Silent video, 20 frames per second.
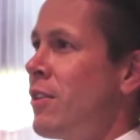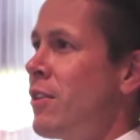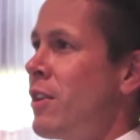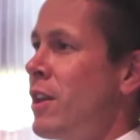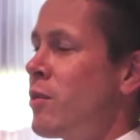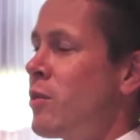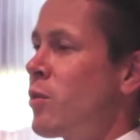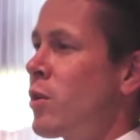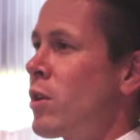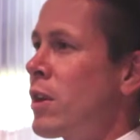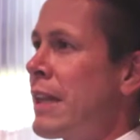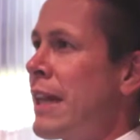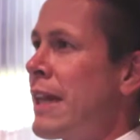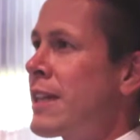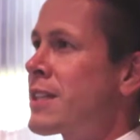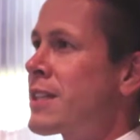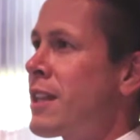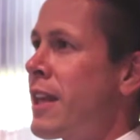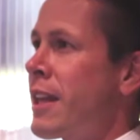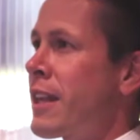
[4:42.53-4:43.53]
then we're
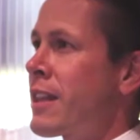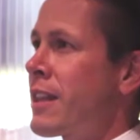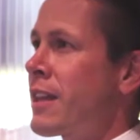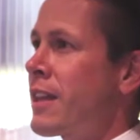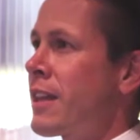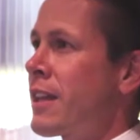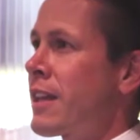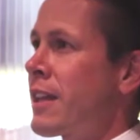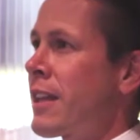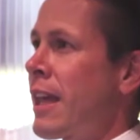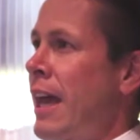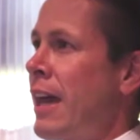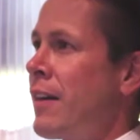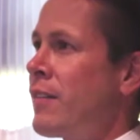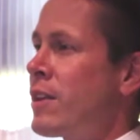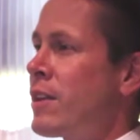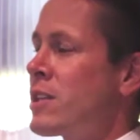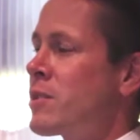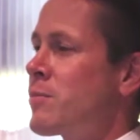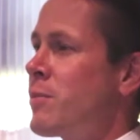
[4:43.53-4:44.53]
less likely to get
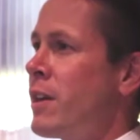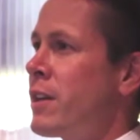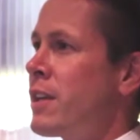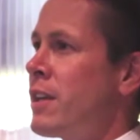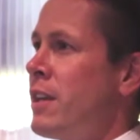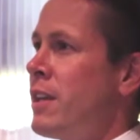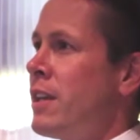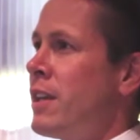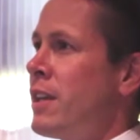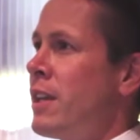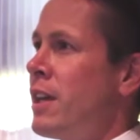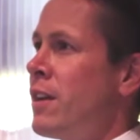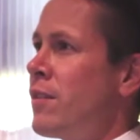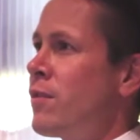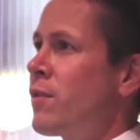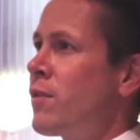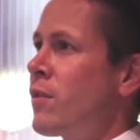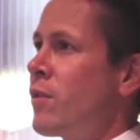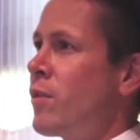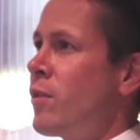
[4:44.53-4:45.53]
cavities. But
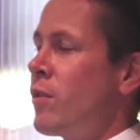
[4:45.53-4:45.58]
if